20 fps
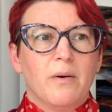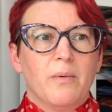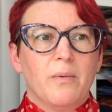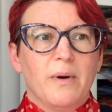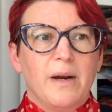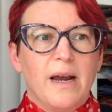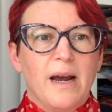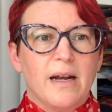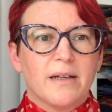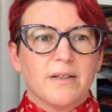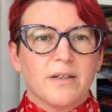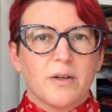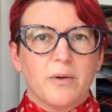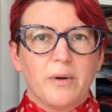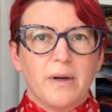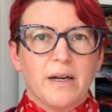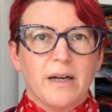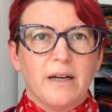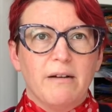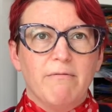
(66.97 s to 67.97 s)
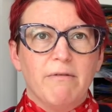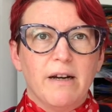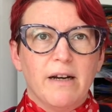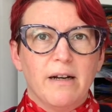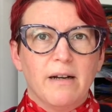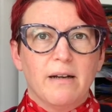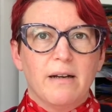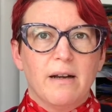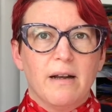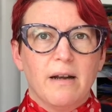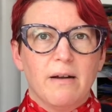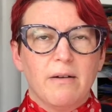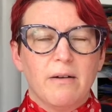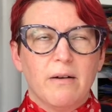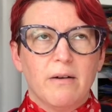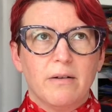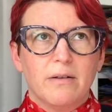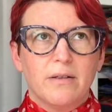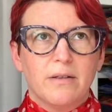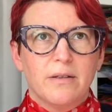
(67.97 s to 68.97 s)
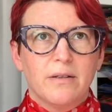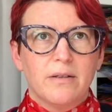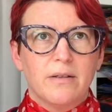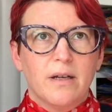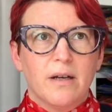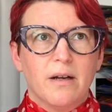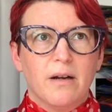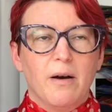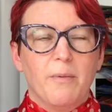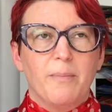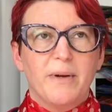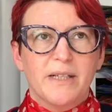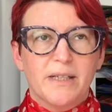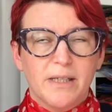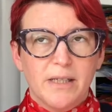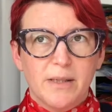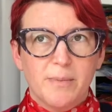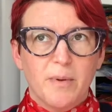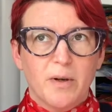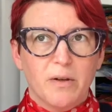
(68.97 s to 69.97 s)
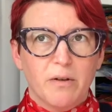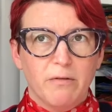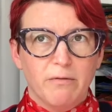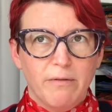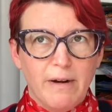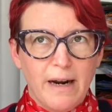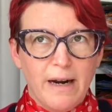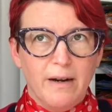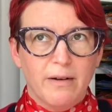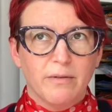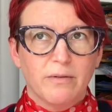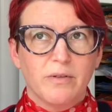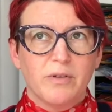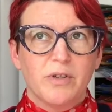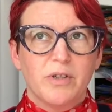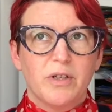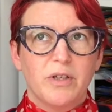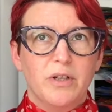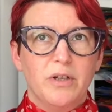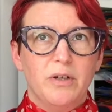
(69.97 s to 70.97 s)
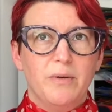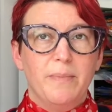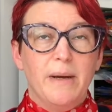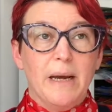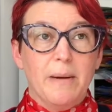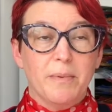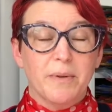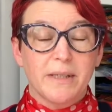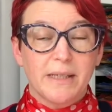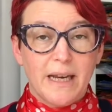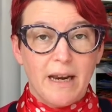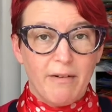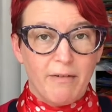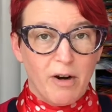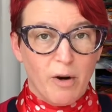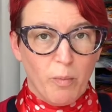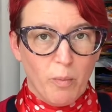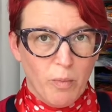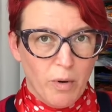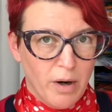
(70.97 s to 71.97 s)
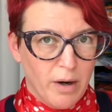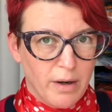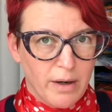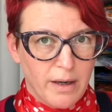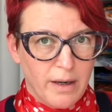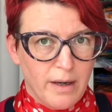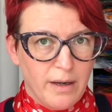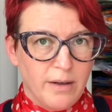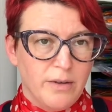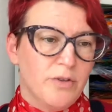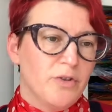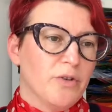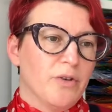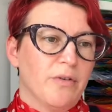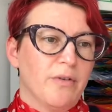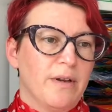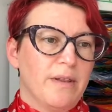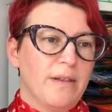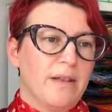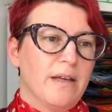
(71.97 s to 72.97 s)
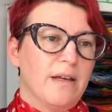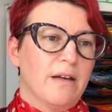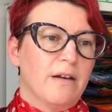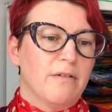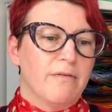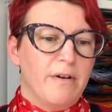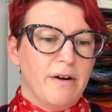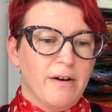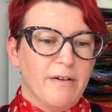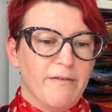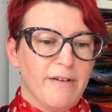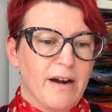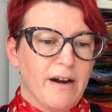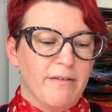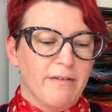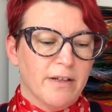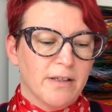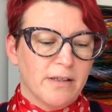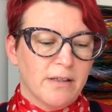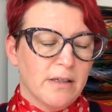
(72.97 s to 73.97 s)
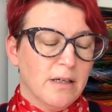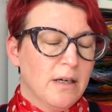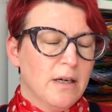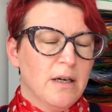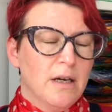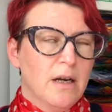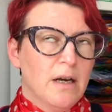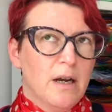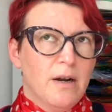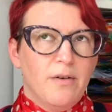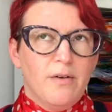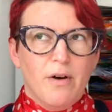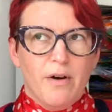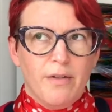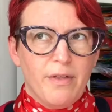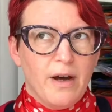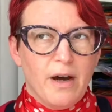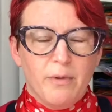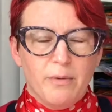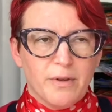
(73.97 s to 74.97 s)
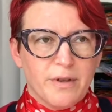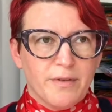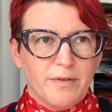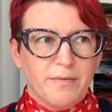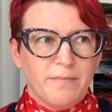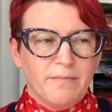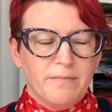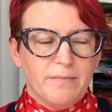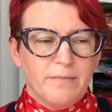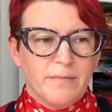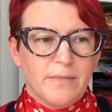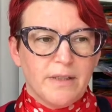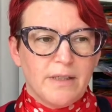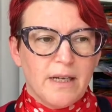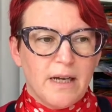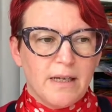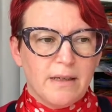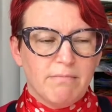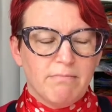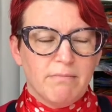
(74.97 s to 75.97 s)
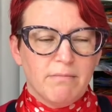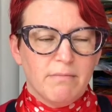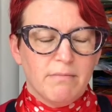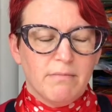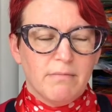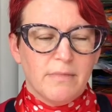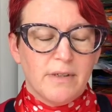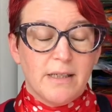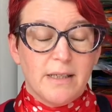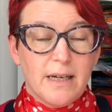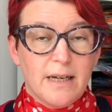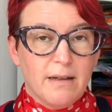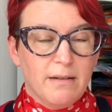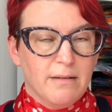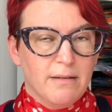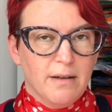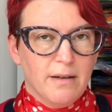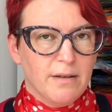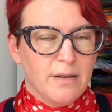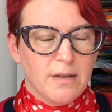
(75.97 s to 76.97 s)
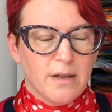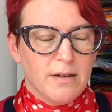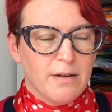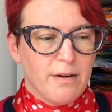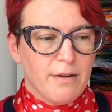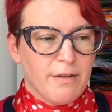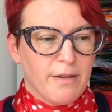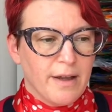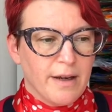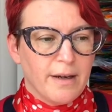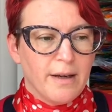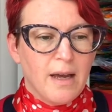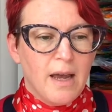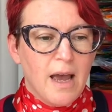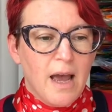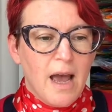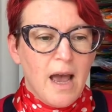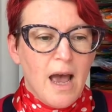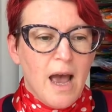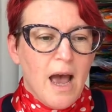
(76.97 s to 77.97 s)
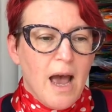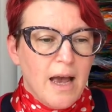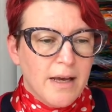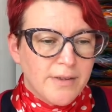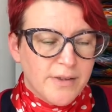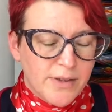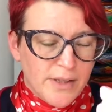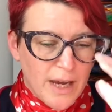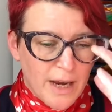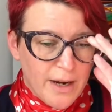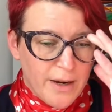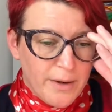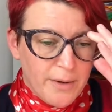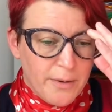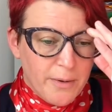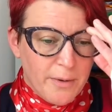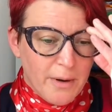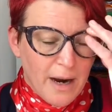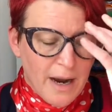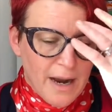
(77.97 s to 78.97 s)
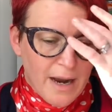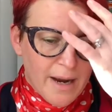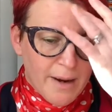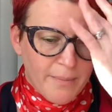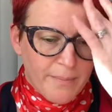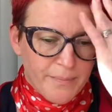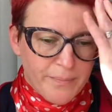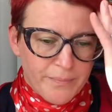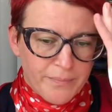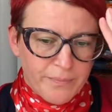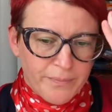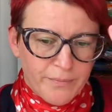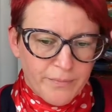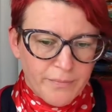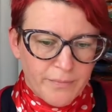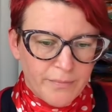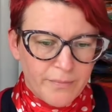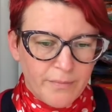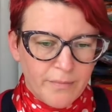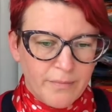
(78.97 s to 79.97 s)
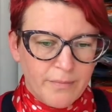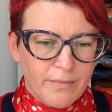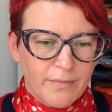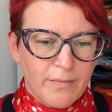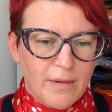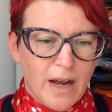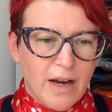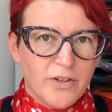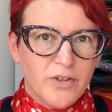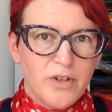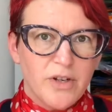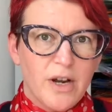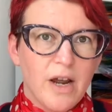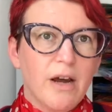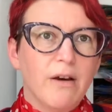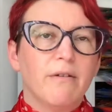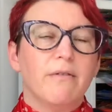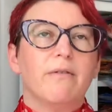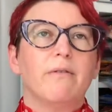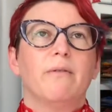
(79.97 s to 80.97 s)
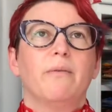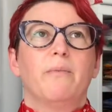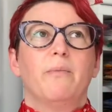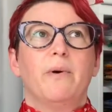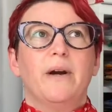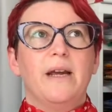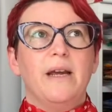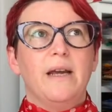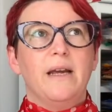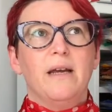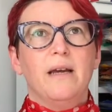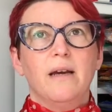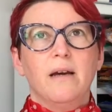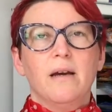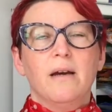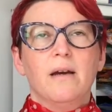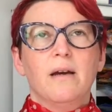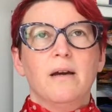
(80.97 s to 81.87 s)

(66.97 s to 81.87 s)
we had to quickly turn our business model round to be able to carry on working during the coronavirus. Not that I would have sat still and done nothing. So as you know, we